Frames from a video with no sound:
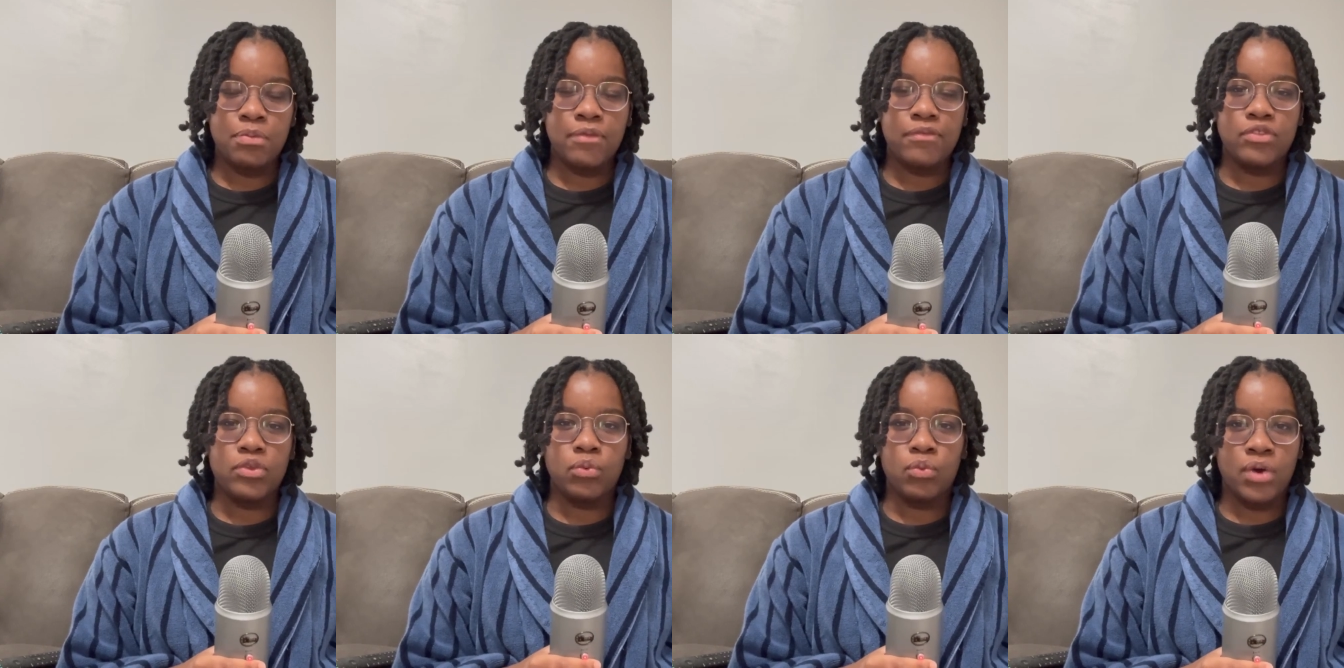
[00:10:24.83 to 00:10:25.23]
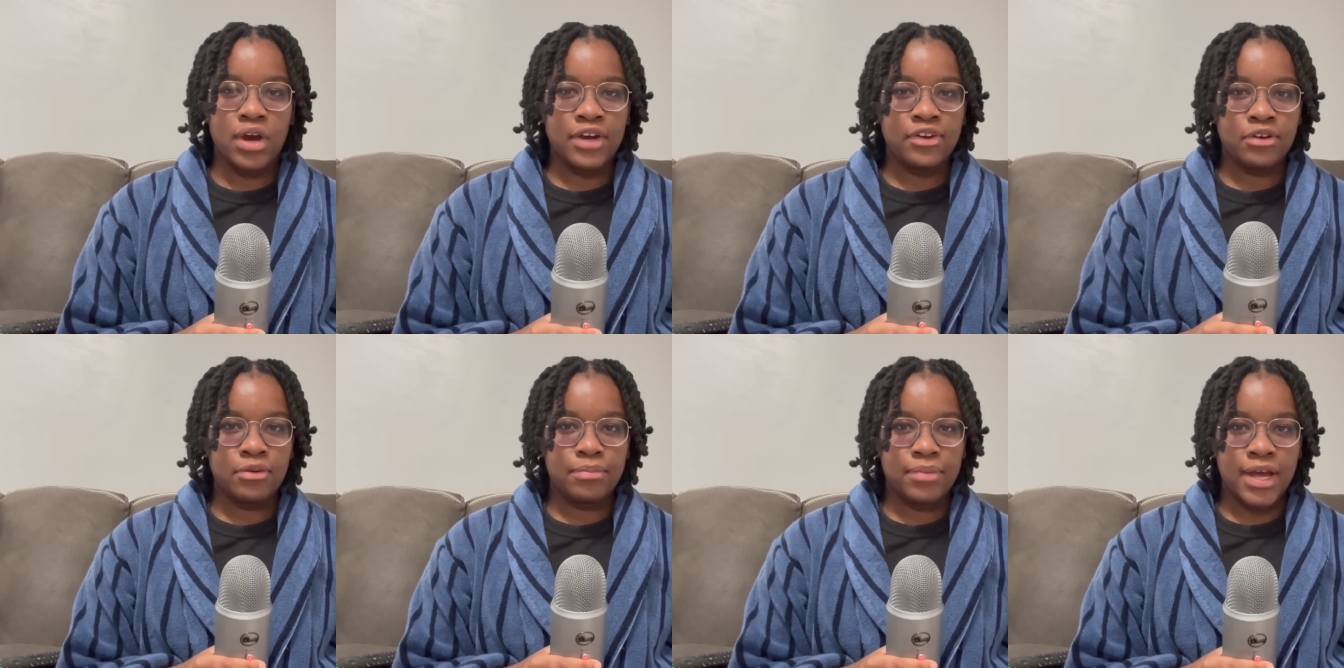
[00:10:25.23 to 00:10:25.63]
of the
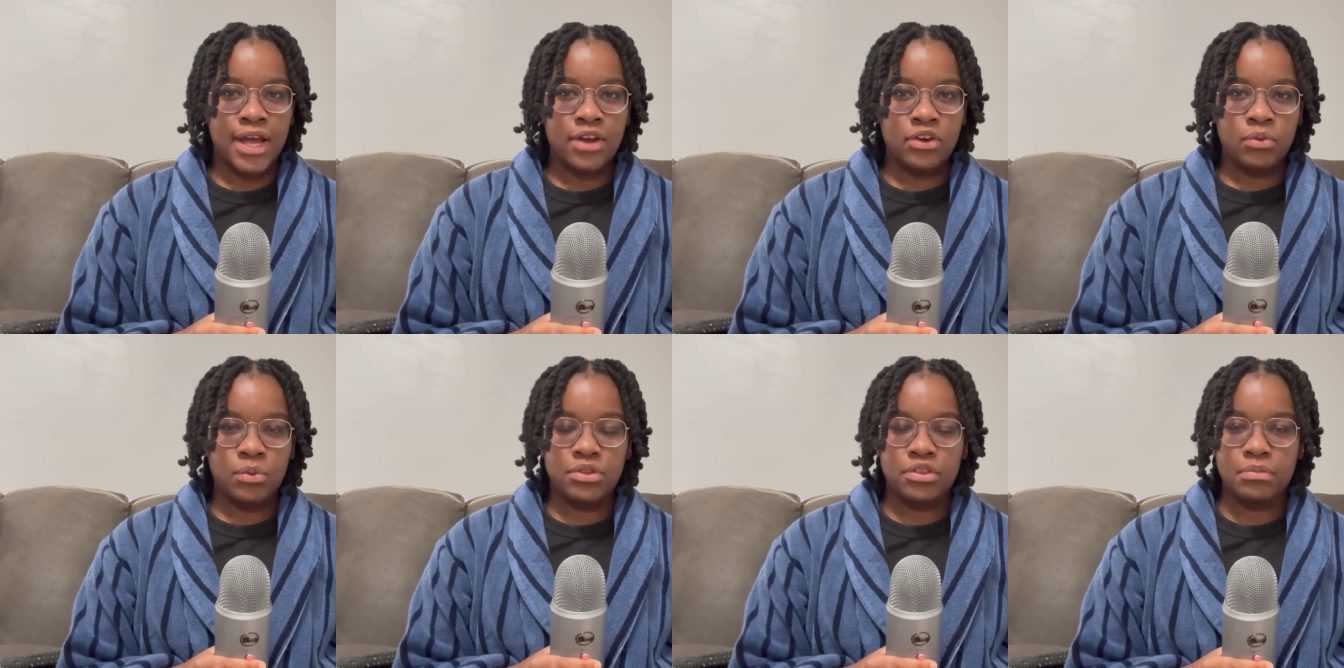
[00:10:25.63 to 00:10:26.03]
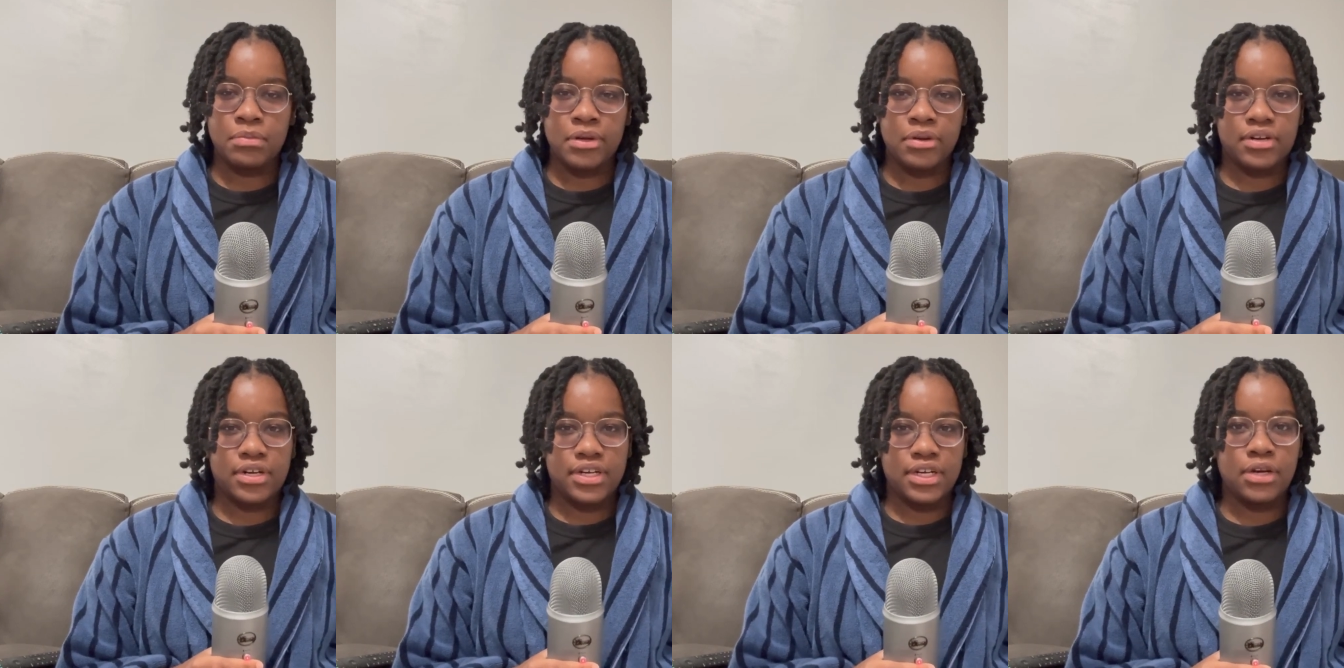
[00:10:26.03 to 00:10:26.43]
wider battle with
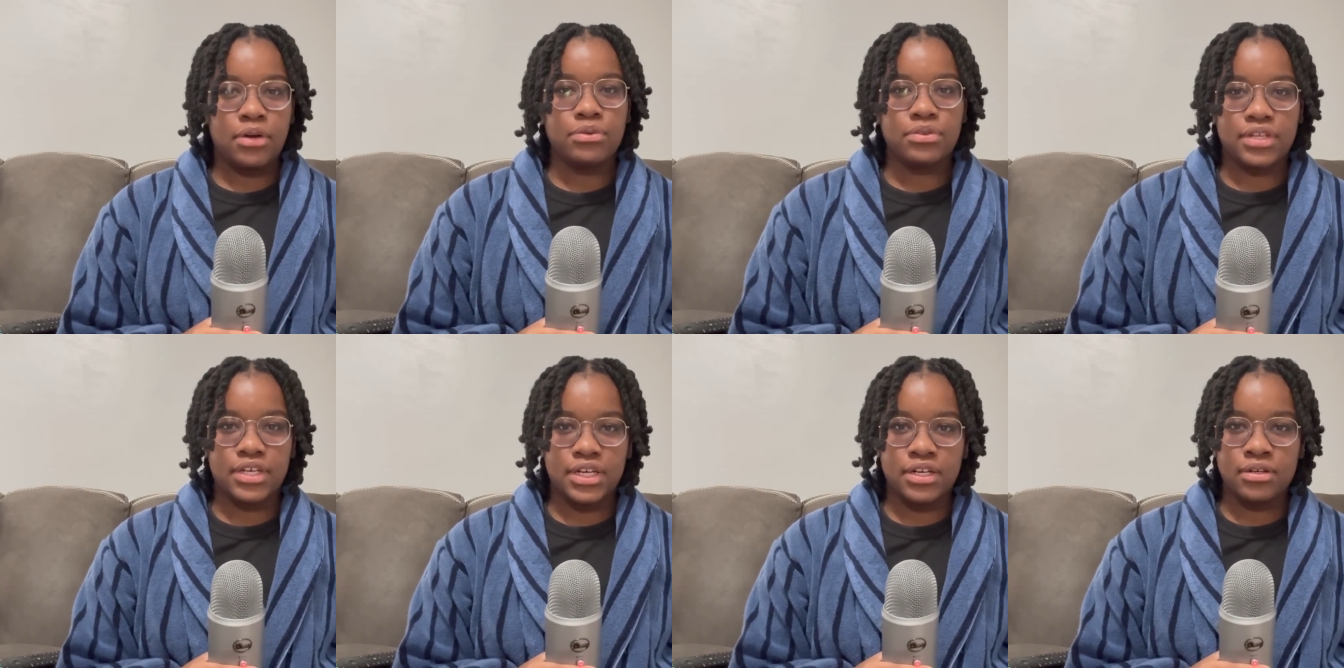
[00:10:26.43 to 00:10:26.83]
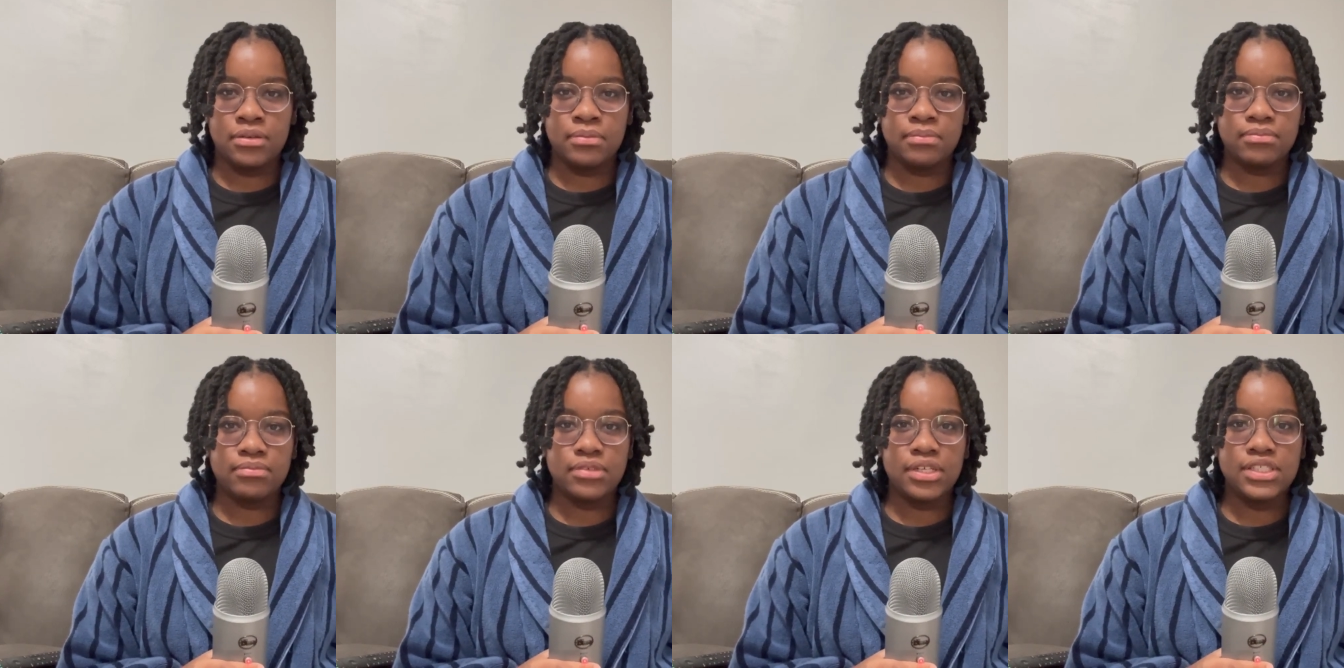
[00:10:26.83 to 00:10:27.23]
American
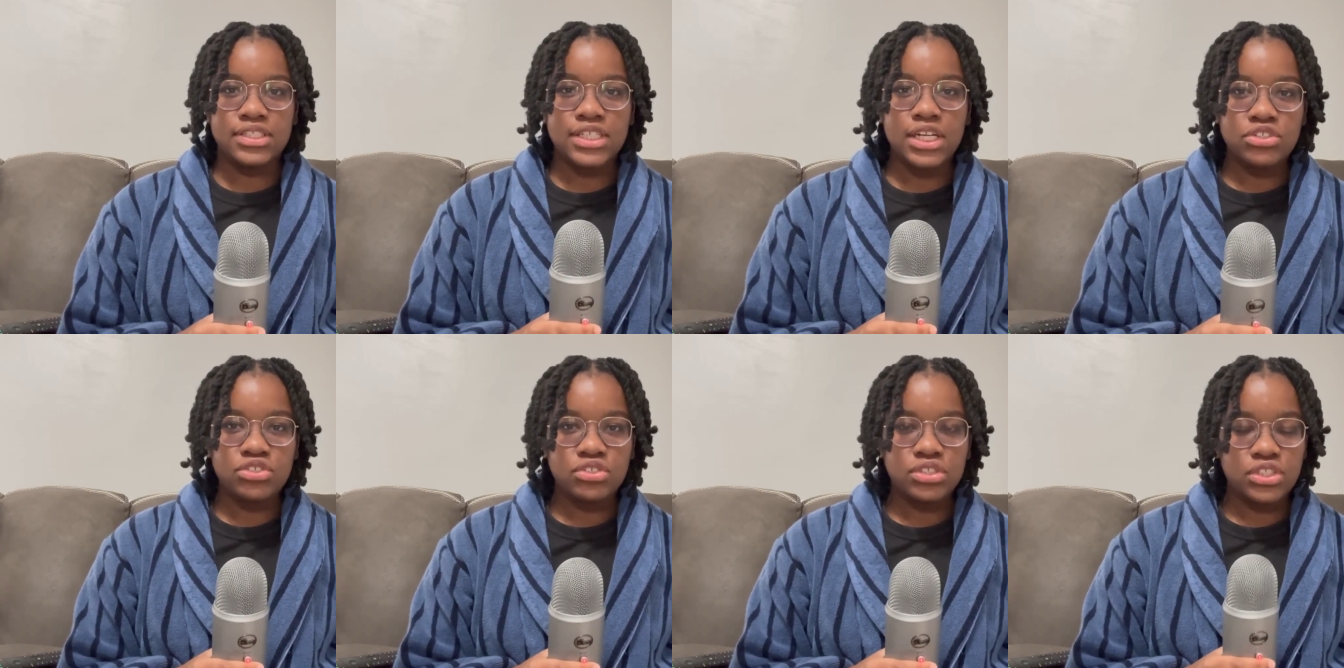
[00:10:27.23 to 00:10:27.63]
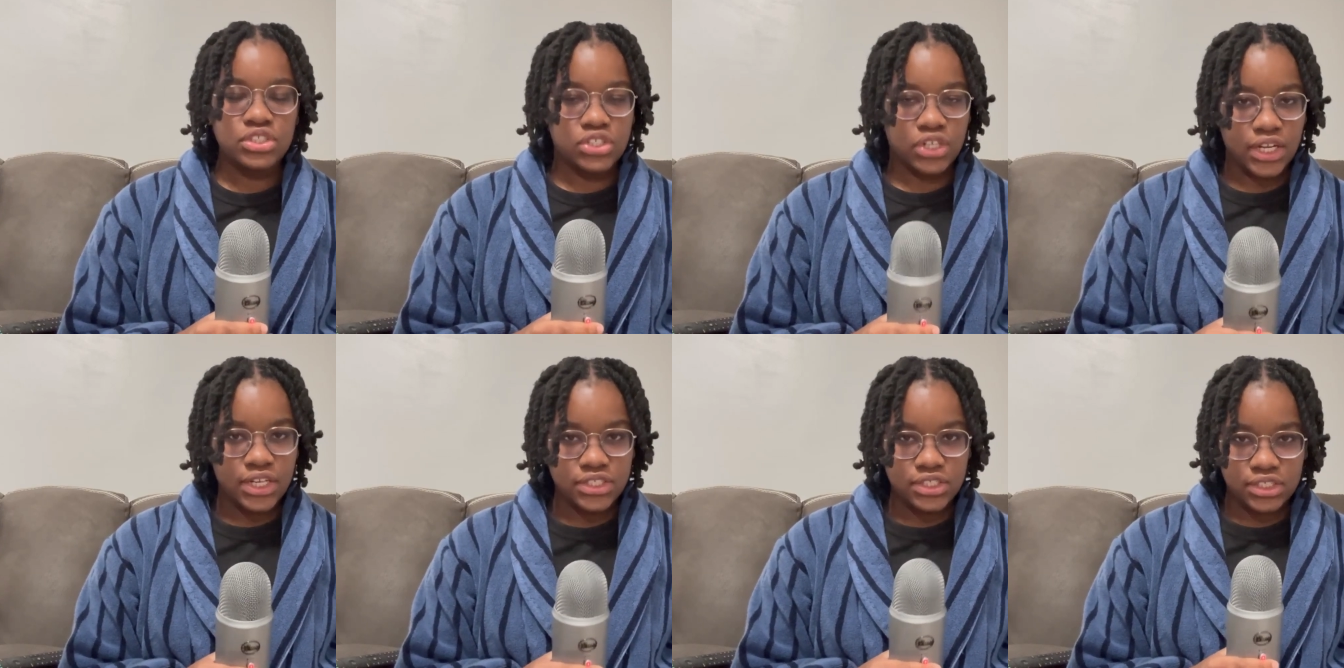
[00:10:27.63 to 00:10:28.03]
healthcare, essentially
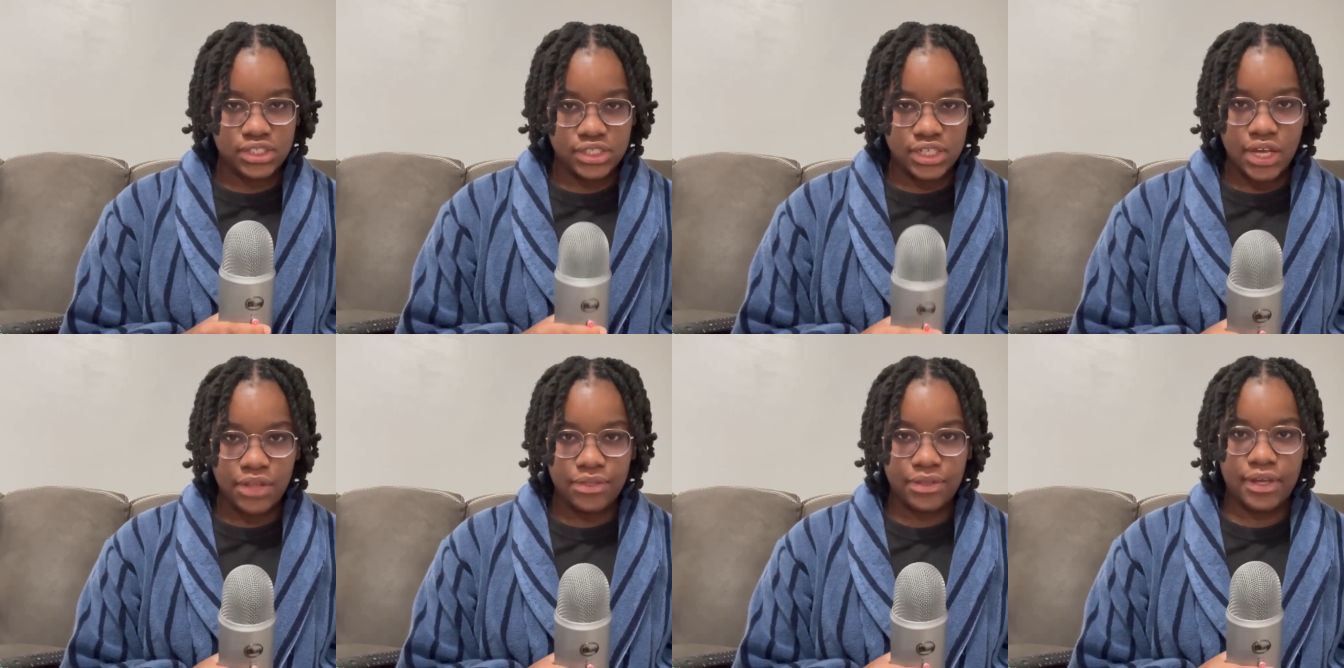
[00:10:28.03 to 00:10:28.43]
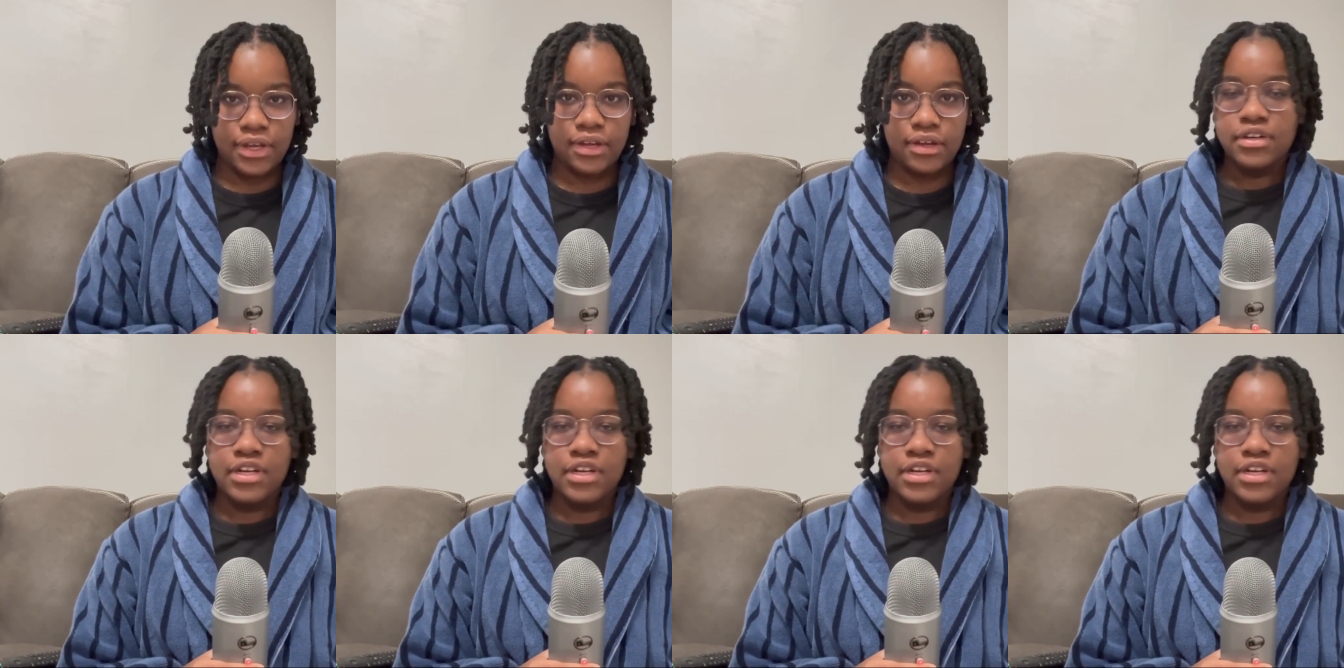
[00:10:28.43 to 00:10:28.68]
changes nothing.